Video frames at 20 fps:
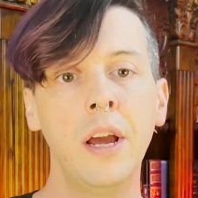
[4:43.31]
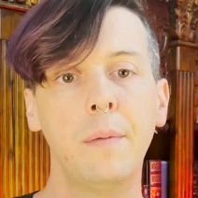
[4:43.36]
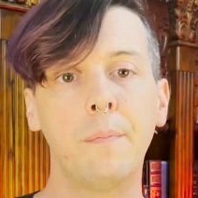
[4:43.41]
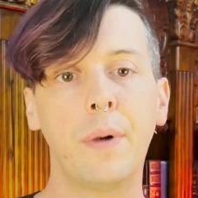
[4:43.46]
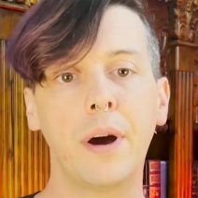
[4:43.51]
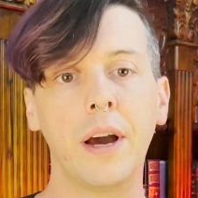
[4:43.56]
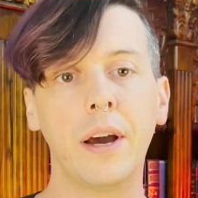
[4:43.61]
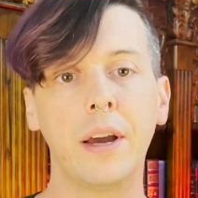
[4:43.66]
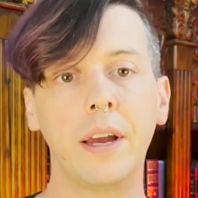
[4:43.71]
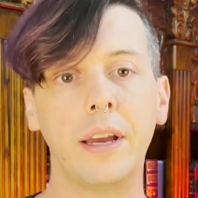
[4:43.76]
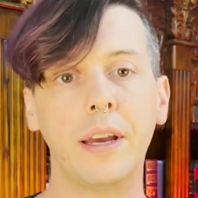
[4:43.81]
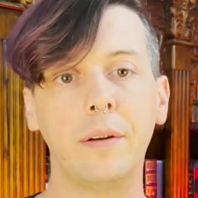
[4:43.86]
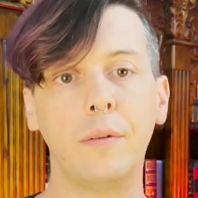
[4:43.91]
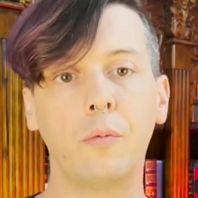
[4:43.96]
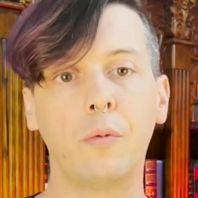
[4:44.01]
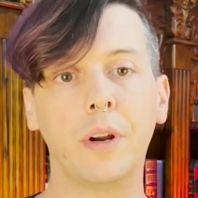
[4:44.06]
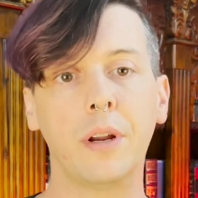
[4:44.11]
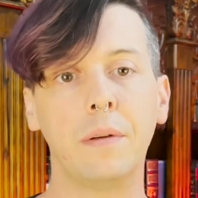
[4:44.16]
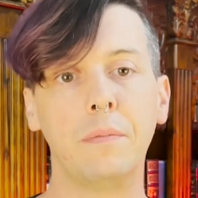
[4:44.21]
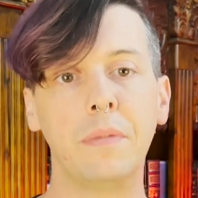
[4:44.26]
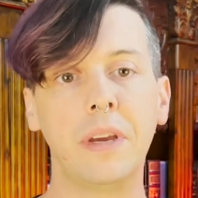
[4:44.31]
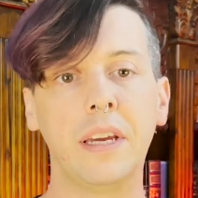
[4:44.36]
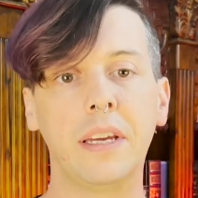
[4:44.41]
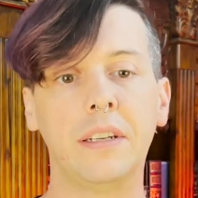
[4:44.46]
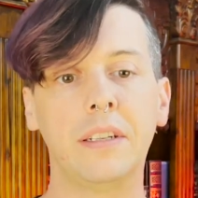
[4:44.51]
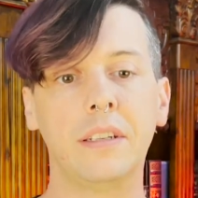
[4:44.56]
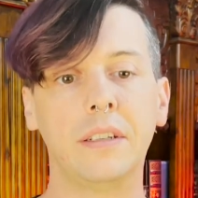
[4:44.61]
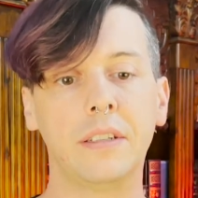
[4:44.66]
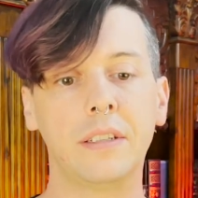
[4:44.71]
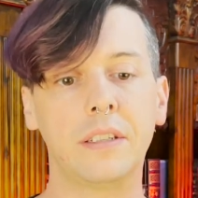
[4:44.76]
but what it
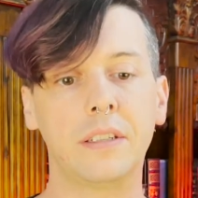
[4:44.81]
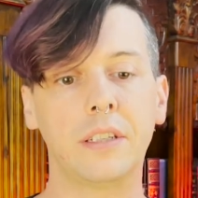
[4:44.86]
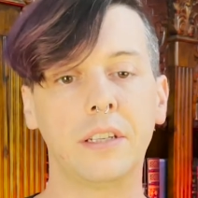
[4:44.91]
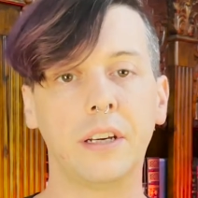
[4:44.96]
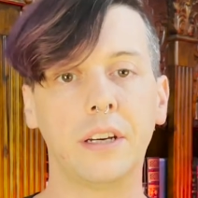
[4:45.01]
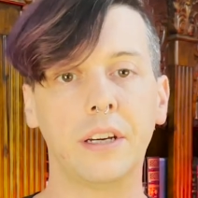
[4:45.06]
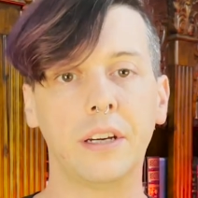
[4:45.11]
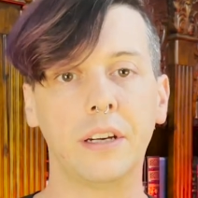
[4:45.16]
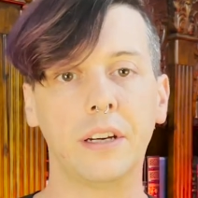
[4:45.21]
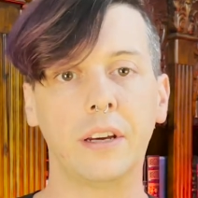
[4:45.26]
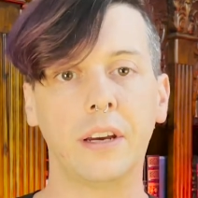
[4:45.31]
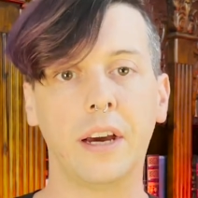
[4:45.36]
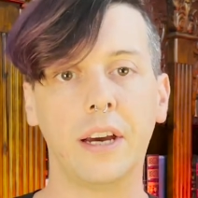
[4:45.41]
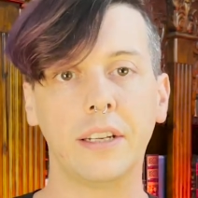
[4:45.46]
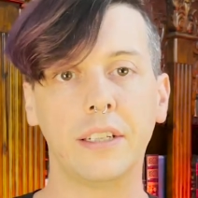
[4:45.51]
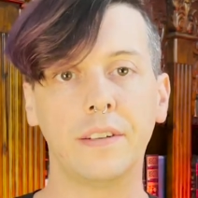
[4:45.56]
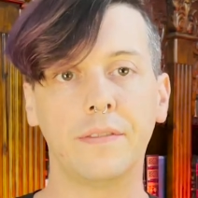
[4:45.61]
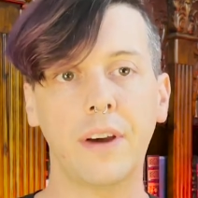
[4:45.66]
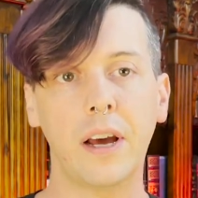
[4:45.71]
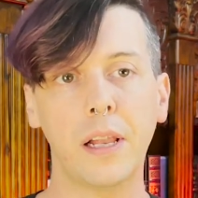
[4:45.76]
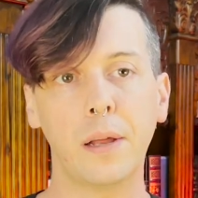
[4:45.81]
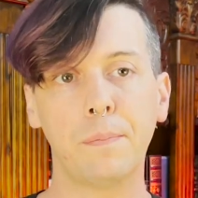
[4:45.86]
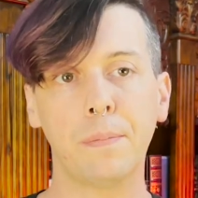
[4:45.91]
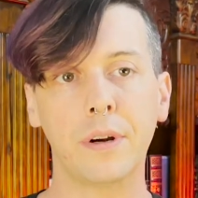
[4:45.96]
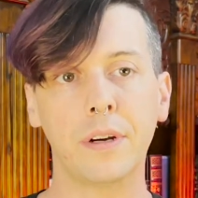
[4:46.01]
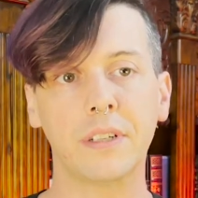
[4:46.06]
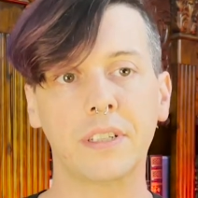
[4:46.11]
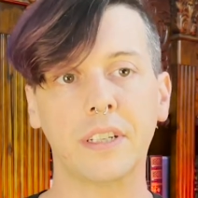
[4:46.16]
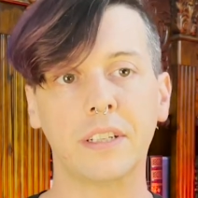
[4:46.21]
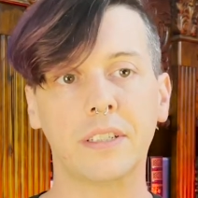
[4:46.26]
means to
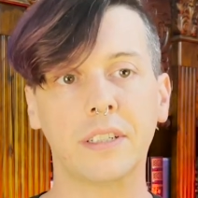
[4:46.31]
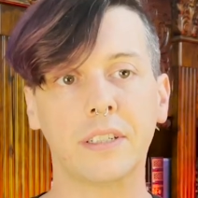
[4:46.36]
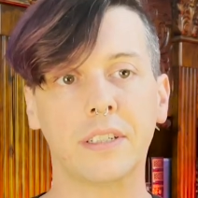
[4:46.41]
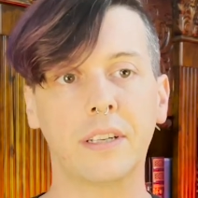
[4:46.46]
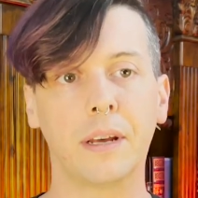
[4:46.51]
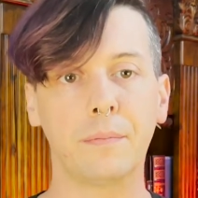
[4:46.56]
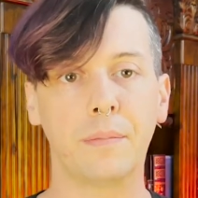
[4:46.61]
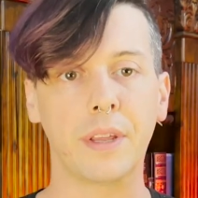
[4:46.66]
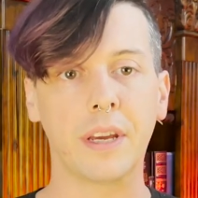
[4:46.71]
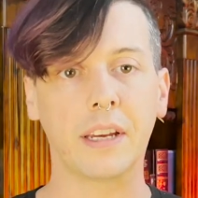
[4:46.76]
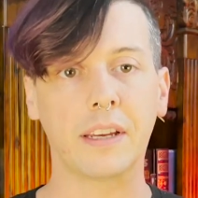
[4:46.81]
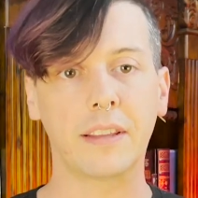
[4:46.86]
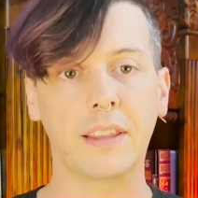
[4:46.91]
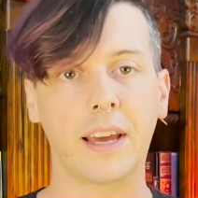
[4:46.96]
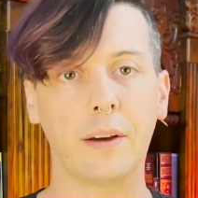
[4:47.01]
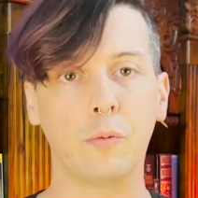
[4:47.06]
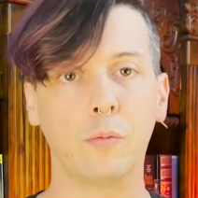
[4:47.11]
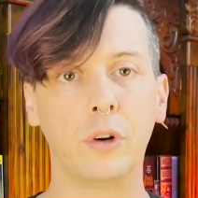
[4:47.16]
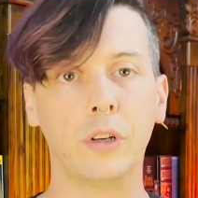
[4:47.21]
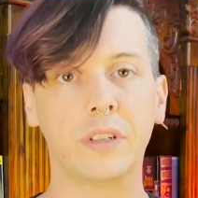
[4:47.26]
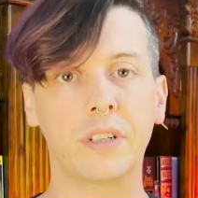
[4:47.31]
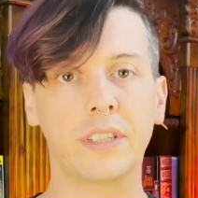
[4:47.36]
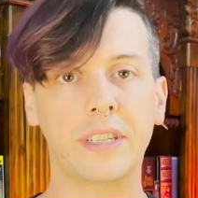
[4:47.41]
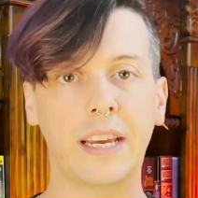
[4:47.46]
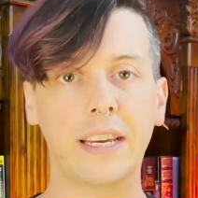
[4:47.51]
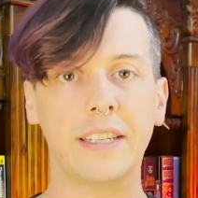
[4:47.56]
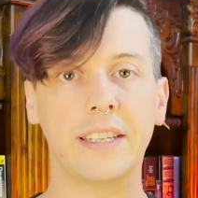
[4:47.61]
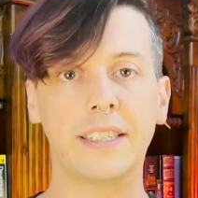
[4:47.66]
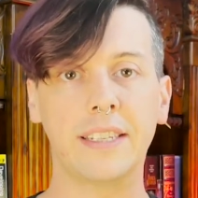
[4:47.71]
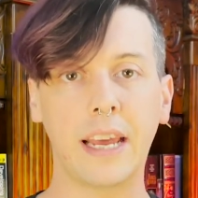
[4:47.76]
developers is it's something that will
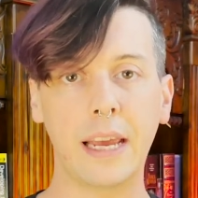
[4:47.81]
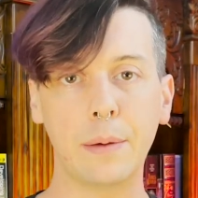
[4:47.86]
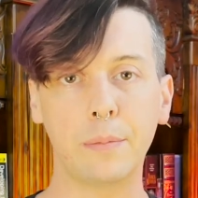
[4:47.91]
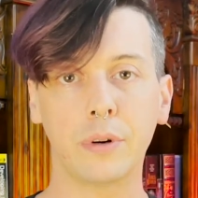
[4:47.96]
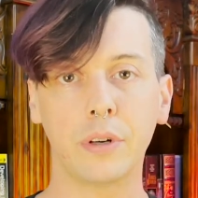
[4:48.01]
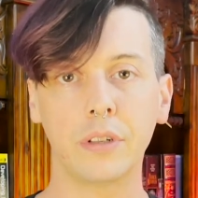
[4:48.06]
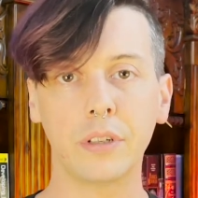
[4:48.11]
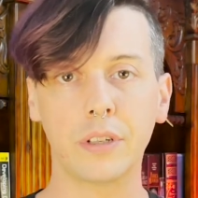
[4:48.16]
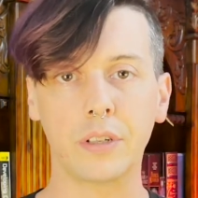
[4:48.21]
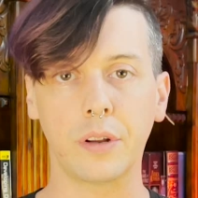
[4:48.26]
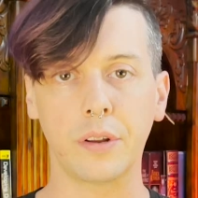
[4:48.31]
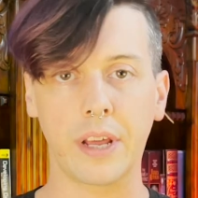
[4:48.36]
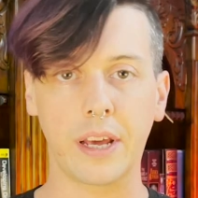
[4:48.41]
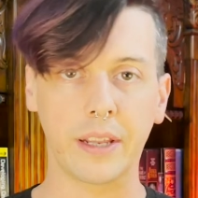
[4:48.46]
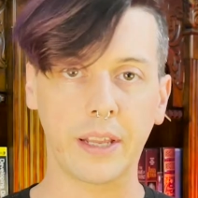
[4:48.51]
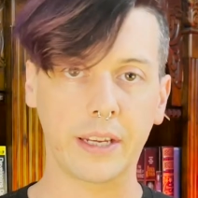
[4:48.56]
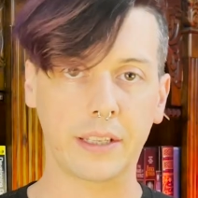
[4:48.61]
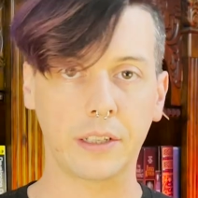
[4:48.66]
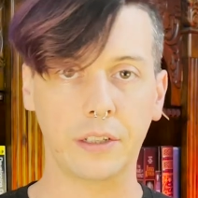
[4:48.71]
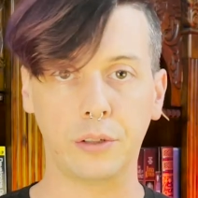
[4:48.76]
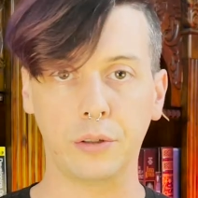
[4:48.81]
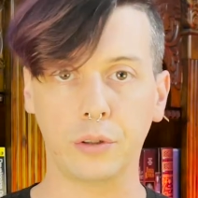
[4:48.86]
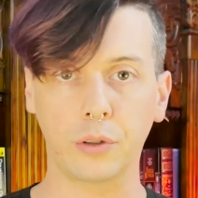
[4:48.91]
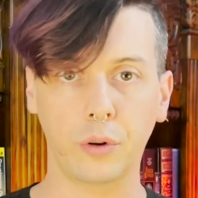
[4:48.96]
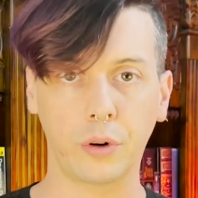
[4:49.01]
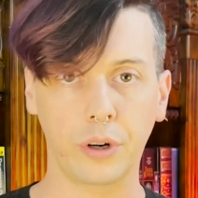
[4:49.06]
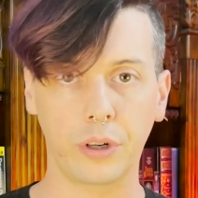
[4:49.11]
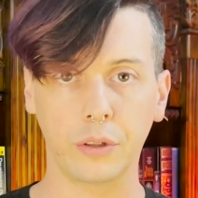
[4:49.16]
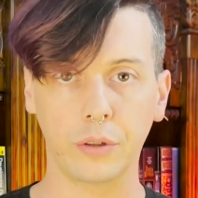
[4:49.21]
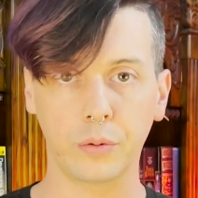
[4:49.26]
stay stable, so that like the
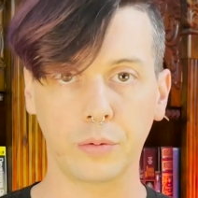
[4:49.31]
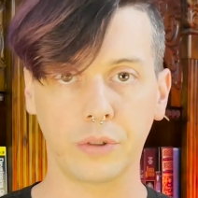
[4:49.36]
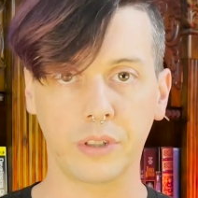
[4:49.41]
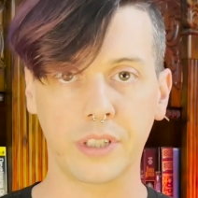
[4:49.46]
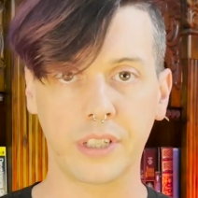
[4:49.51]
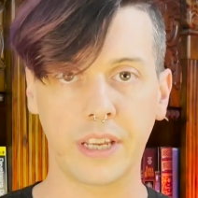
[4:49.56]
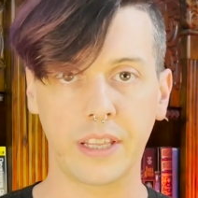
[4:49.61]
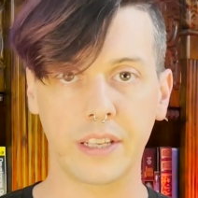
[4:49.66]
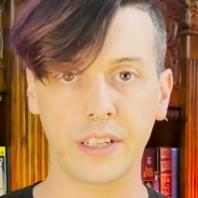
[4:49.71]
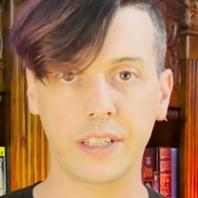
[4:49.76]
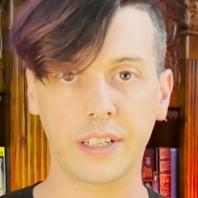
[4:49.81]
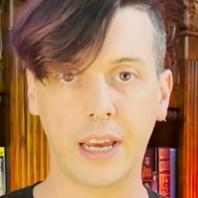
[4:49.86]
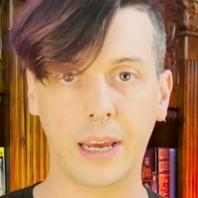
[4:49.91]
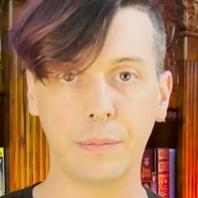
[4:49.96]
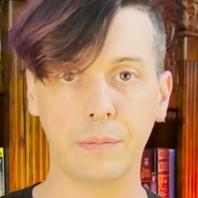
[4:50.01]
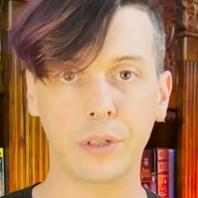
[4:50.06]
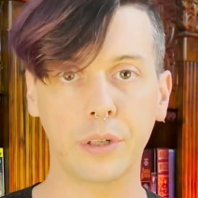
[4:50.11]
tutorials will stay the same.